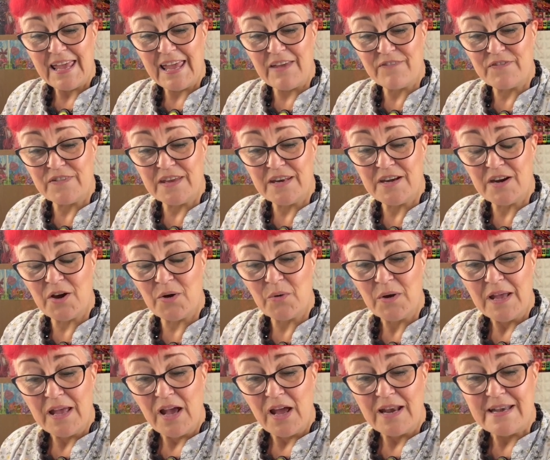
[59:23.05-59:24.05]
if, you
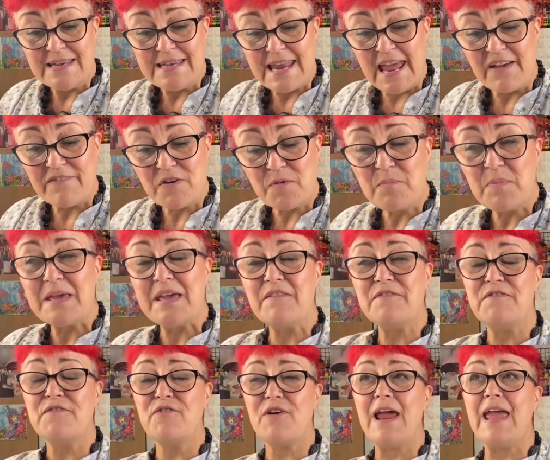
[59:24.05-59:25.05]
know, never be
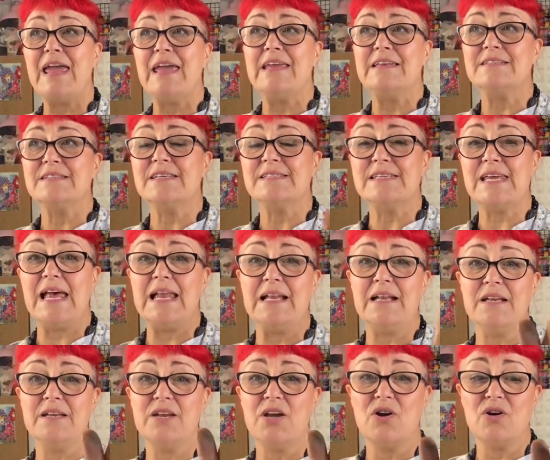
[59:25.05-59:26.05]
afraid to
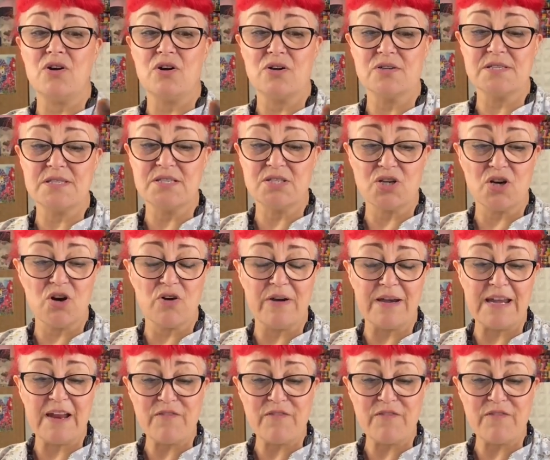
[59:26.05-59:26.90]
tell your story.